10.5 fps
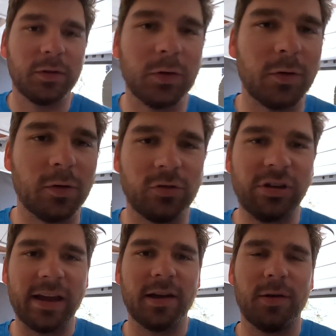to
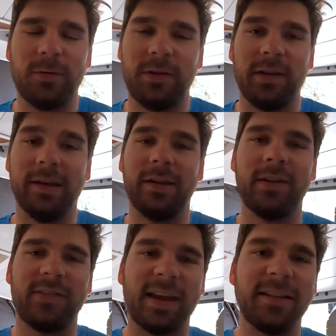check out the
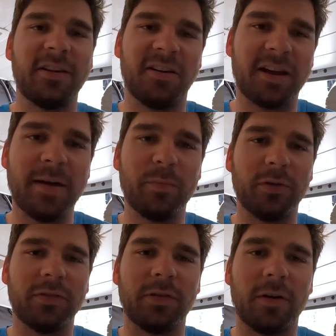central campus